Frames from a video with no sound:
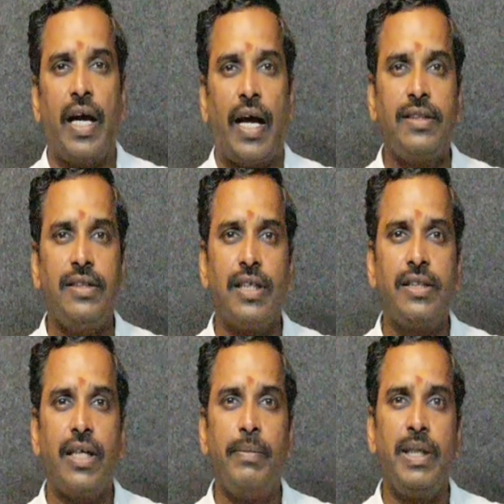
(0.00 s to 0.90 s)

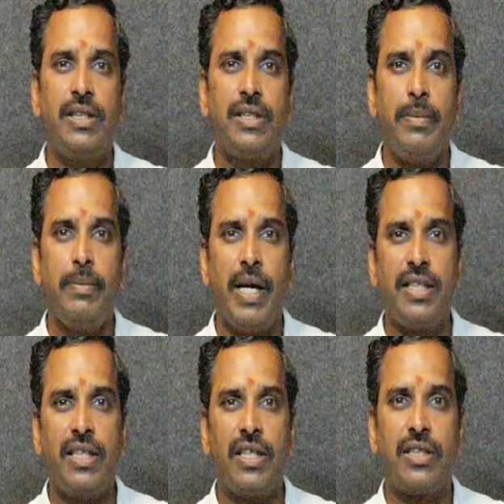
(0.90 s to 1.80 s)
Unstructured means
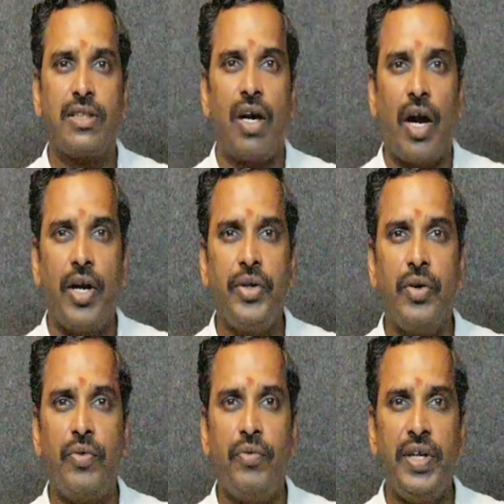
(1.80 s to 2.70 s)
images,
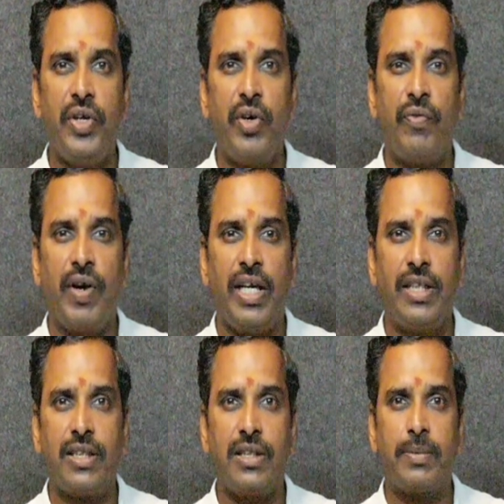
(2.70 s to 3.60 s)
audio, video
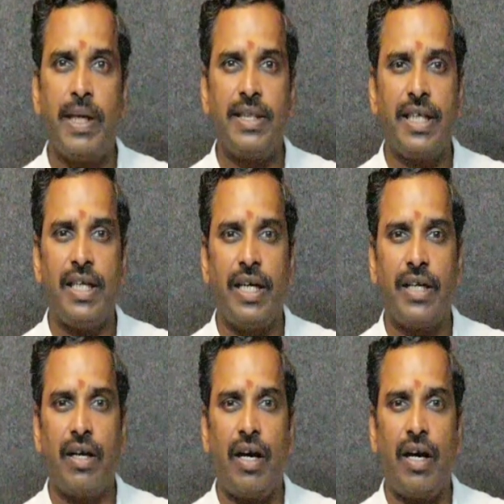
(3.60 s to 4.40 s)
files, spatial data.